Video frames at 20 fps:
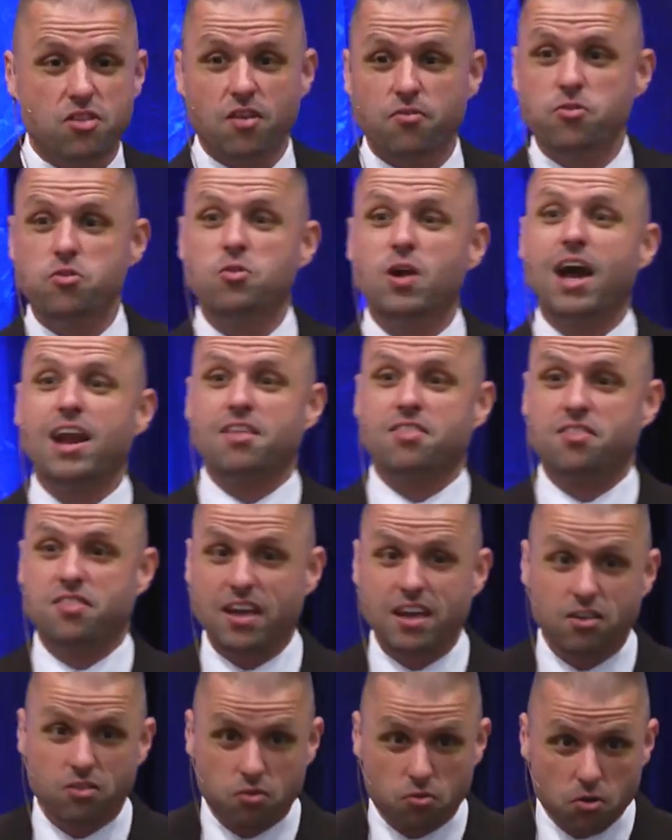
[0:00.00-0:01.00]
stuff you got to
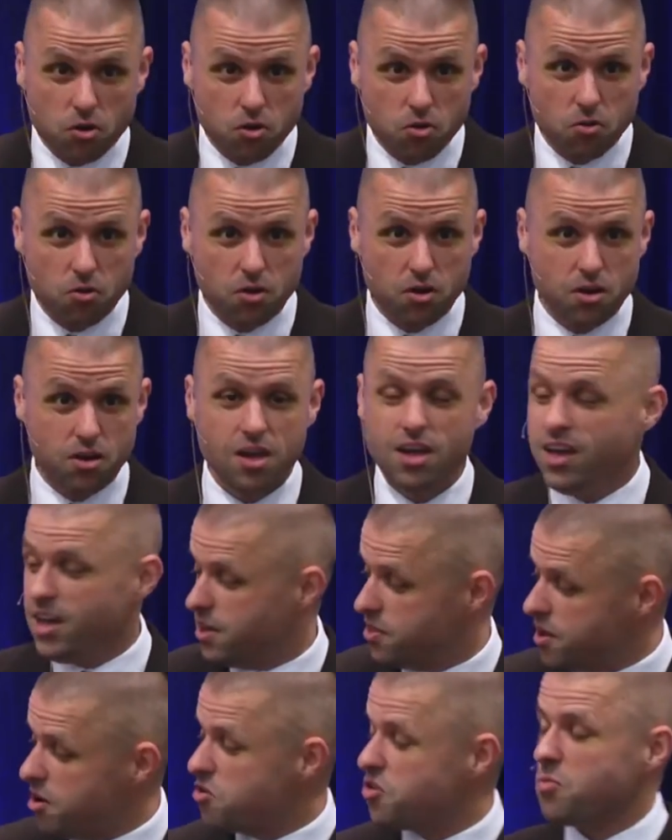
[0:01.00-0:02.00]
think through?
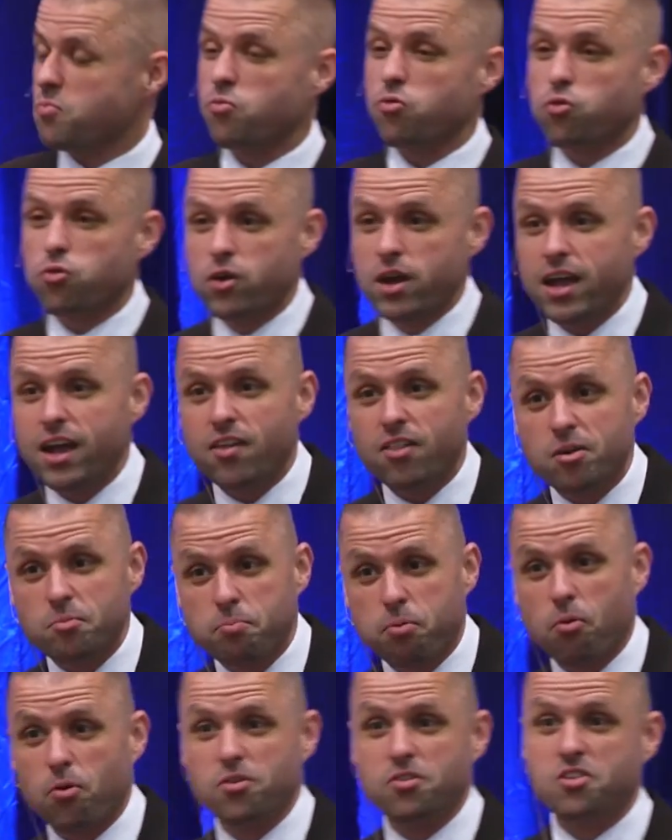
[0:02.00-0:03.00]
Is there some real
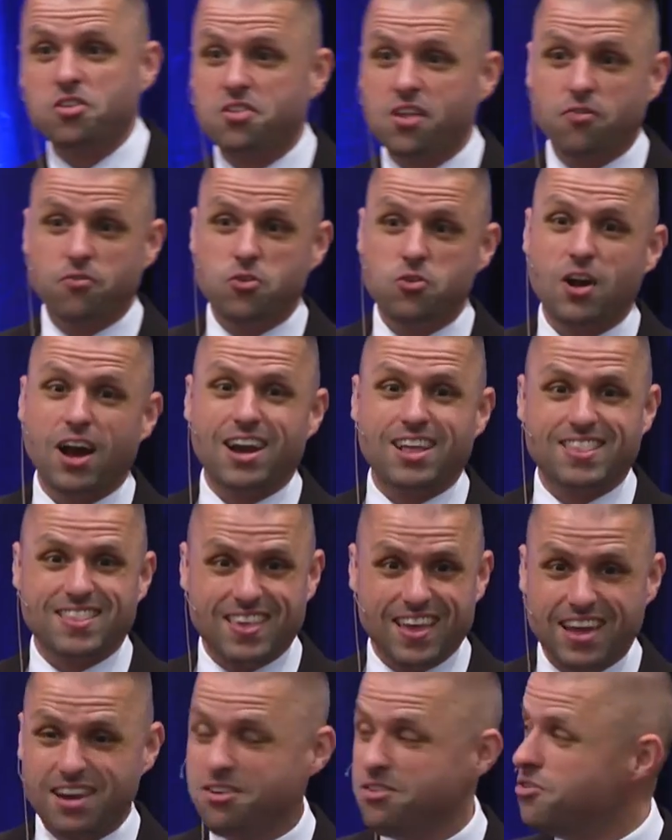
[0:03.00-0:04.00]
important stuff you got to
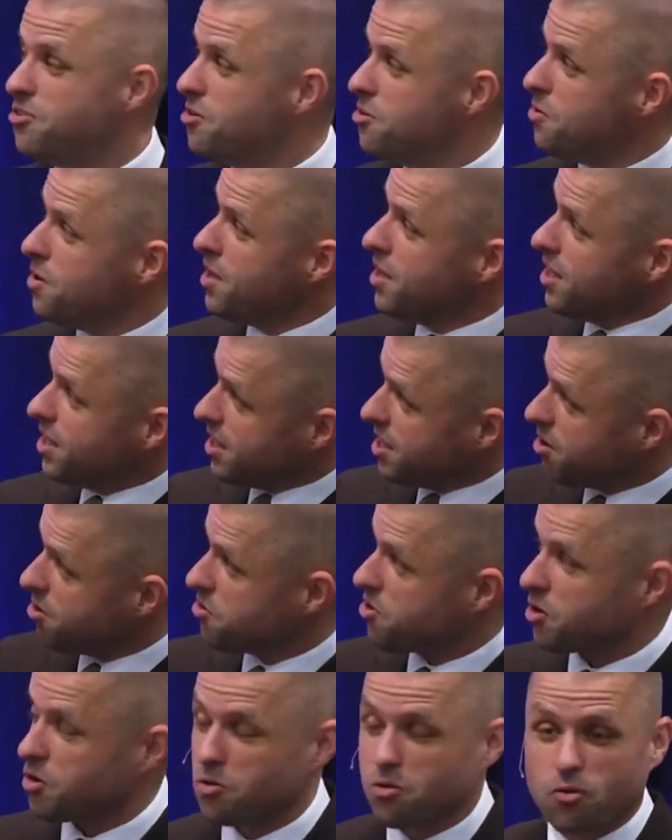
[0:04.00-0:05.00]
tend to?
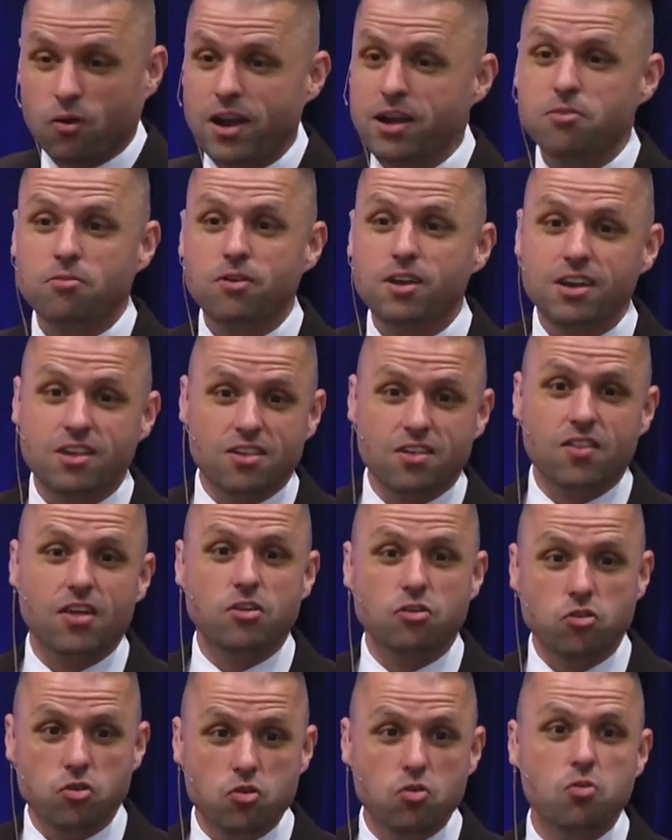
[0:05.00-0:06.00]
Here's a great reason
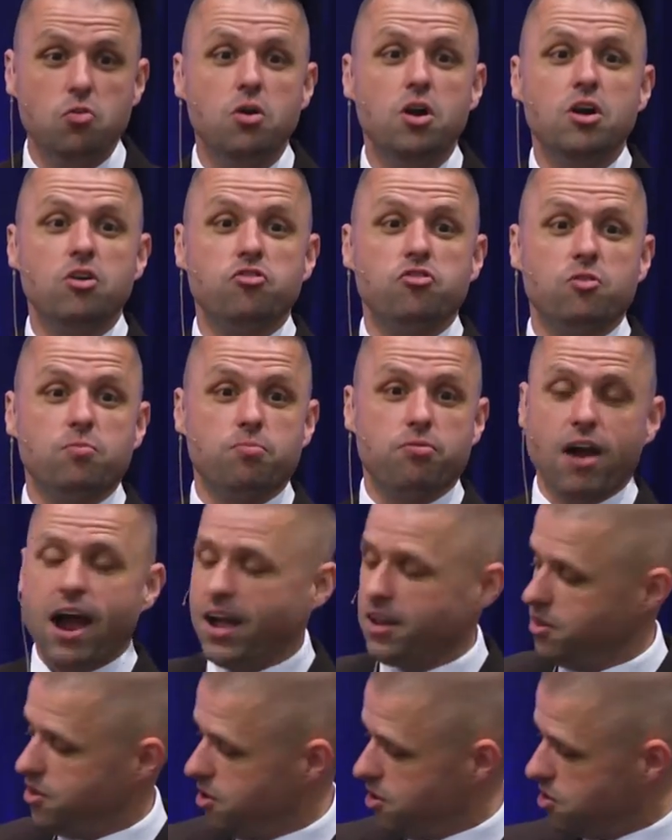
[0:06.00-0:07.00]
that you should
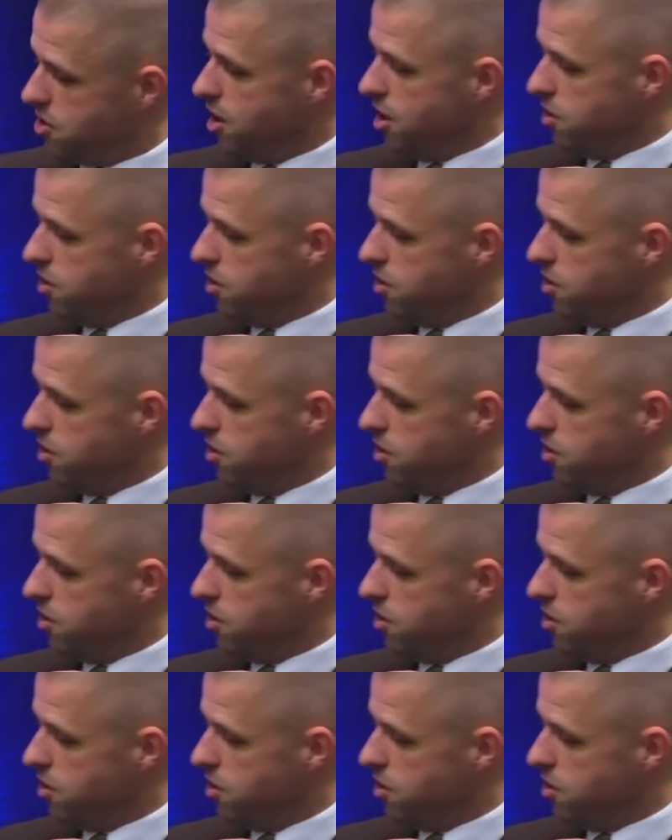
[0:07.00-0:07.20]
practice